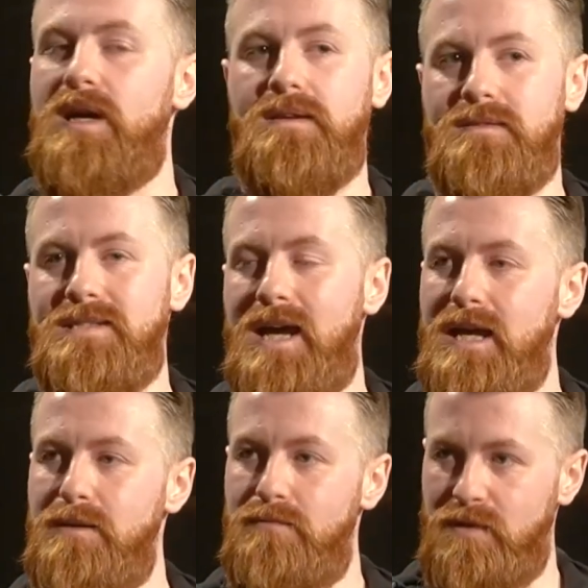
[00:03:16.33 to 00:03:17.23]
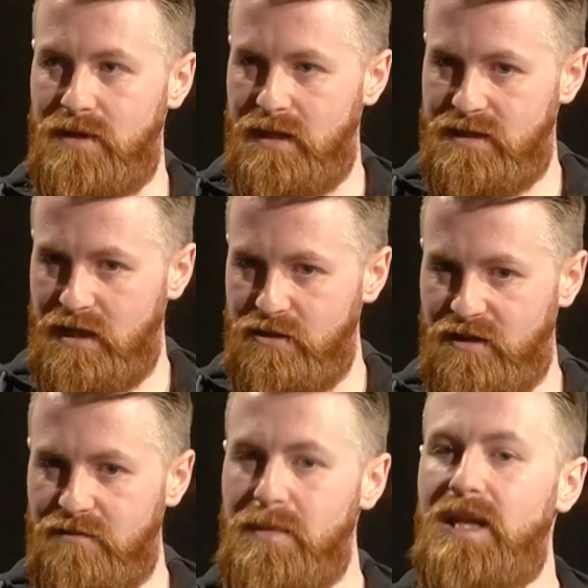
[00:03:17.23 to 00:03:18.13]
And at the time that Daniel
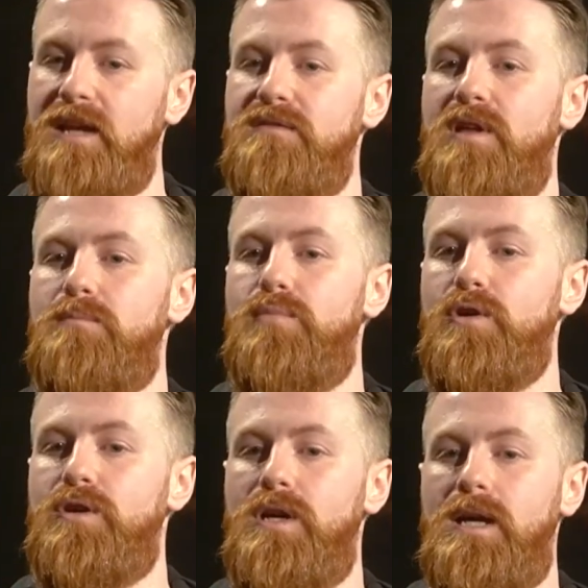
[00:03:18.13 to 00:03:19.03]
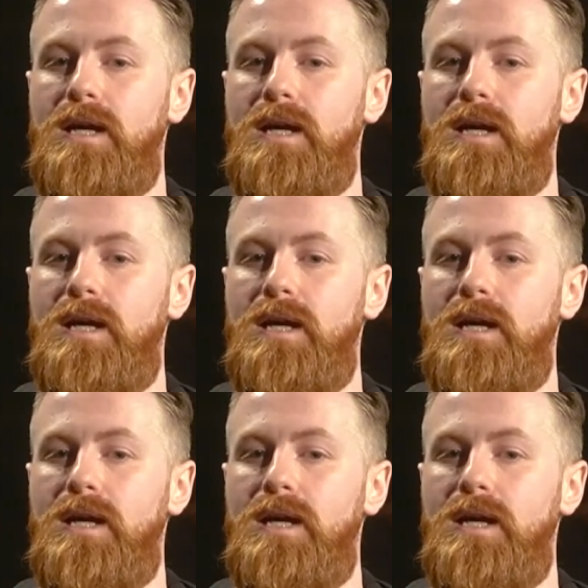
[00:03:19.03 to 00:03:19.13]
gave me a lend of that book,